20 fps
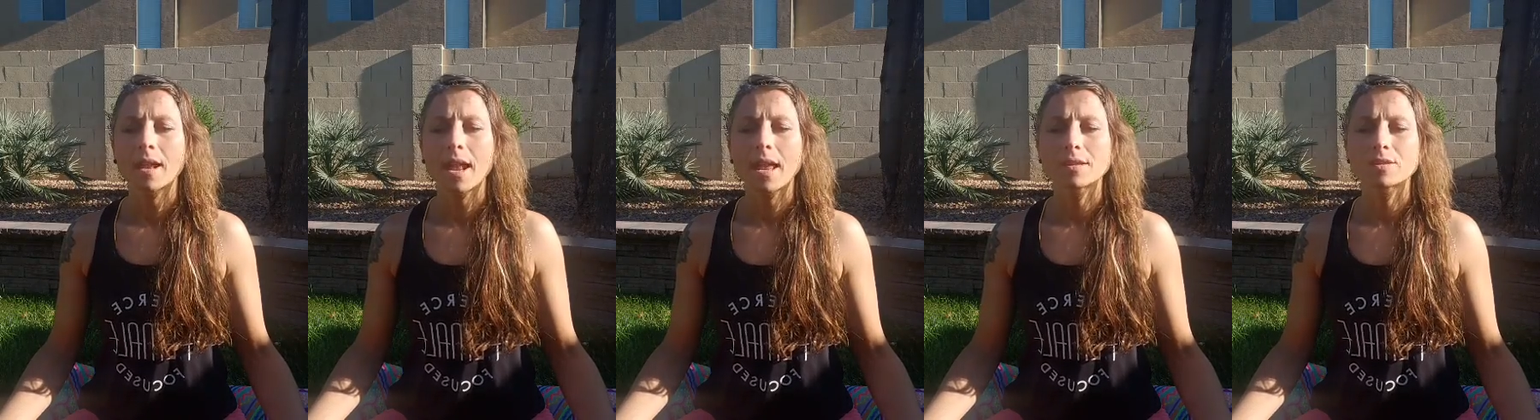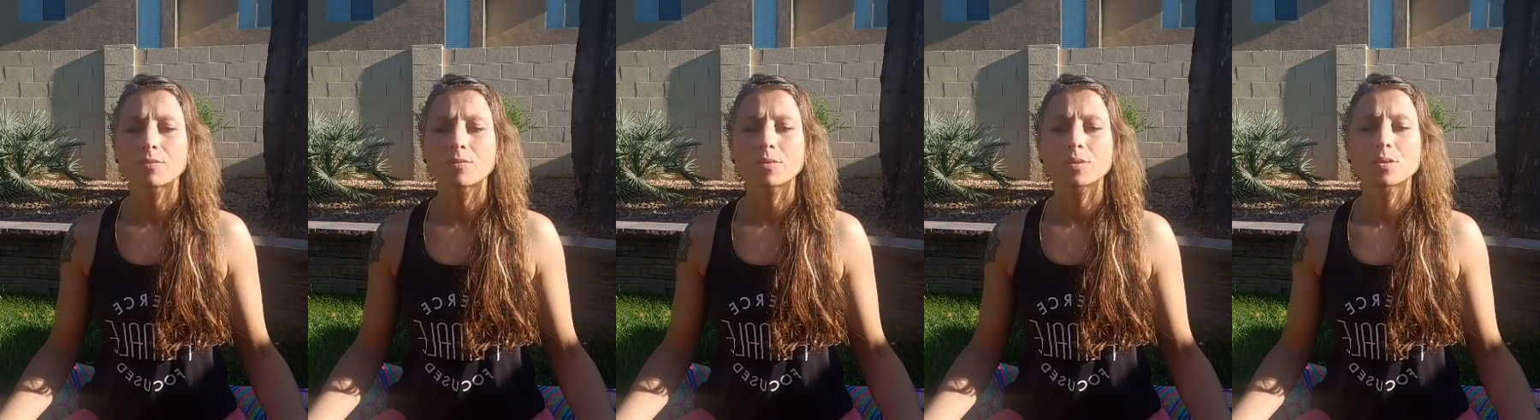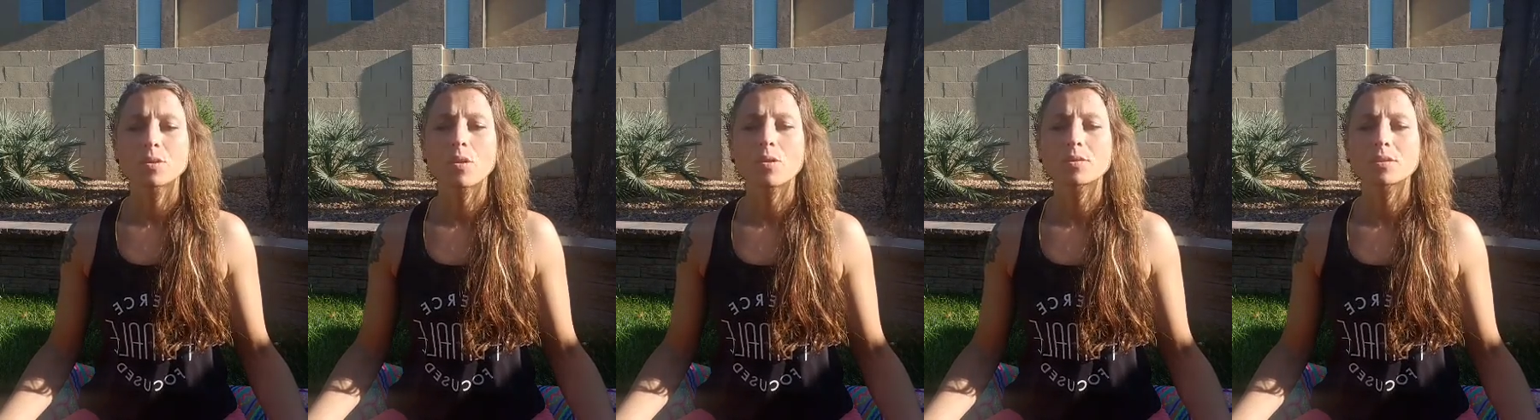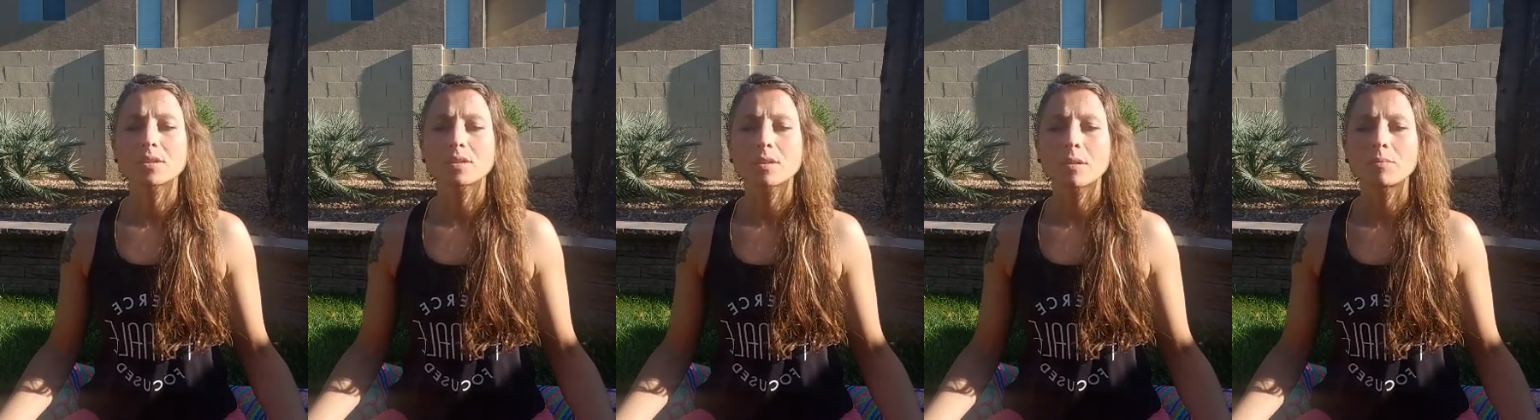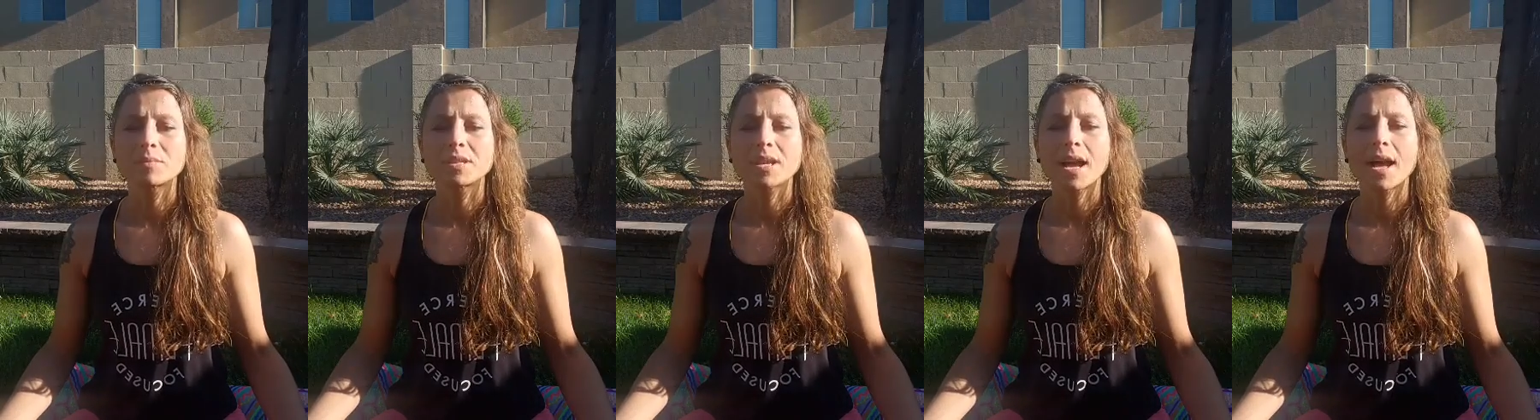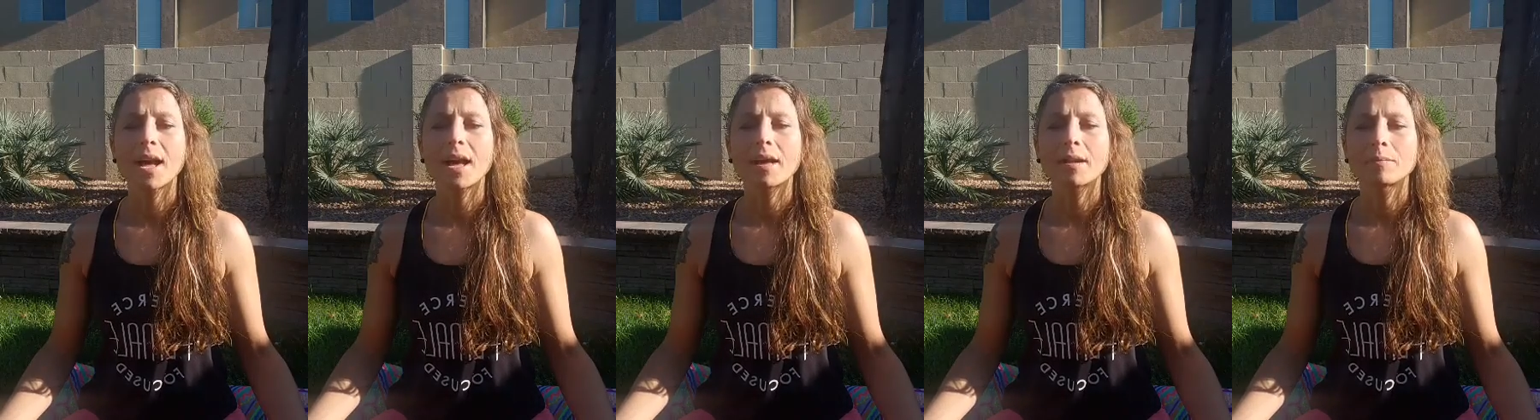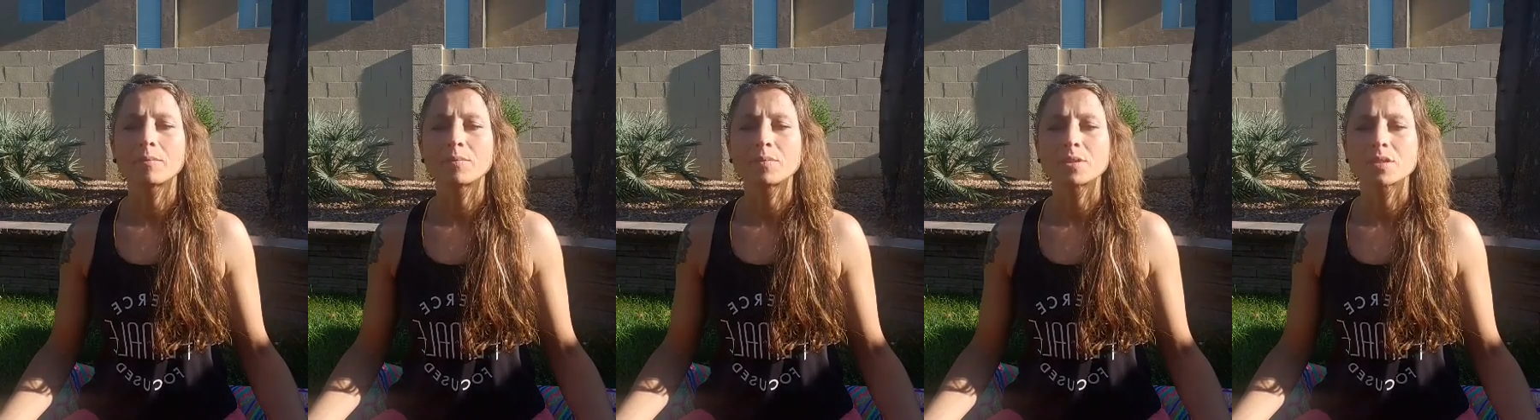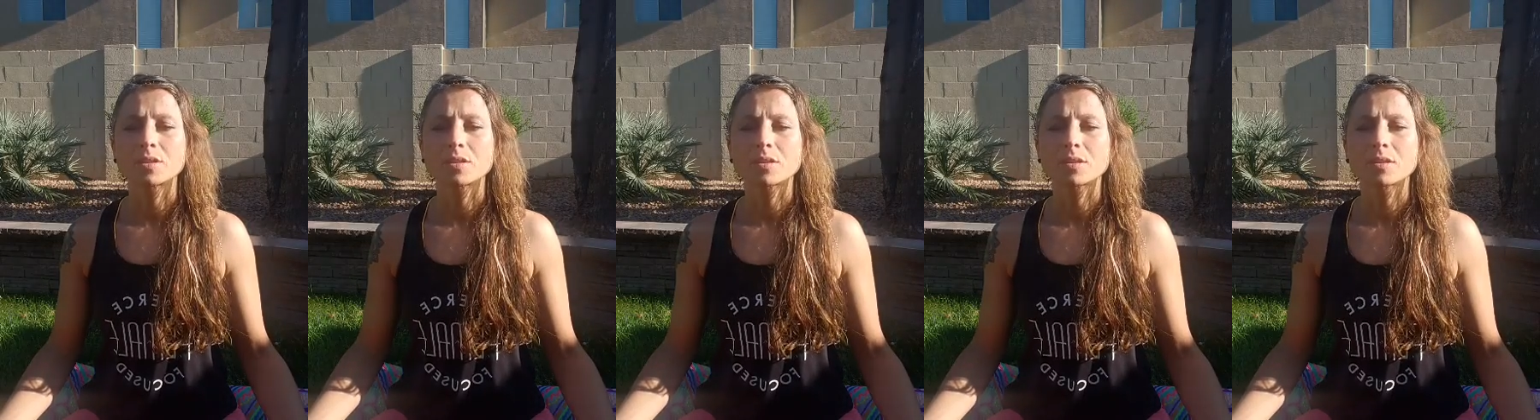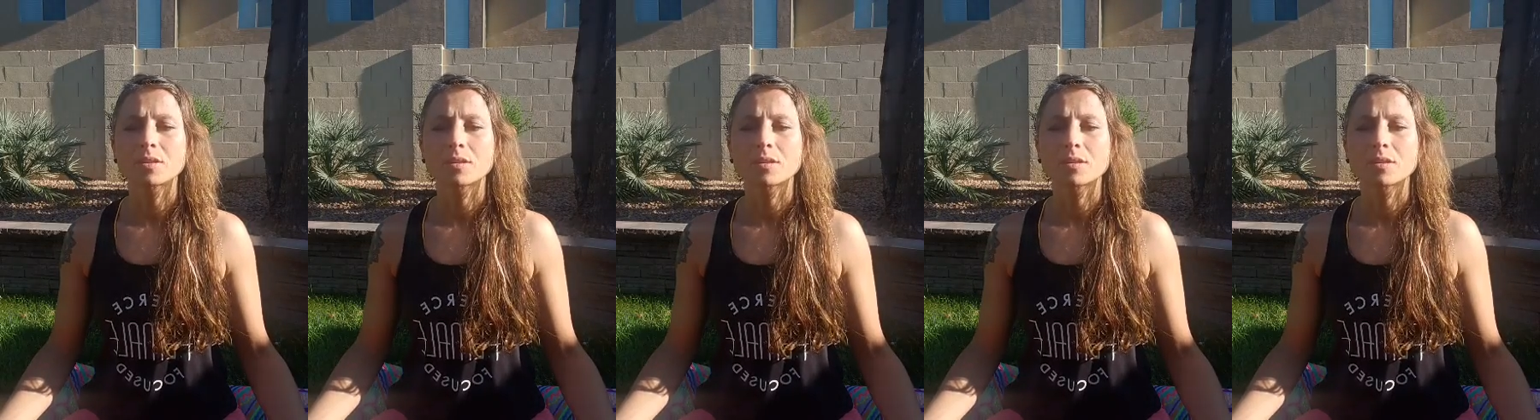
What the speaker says: as a result sometimes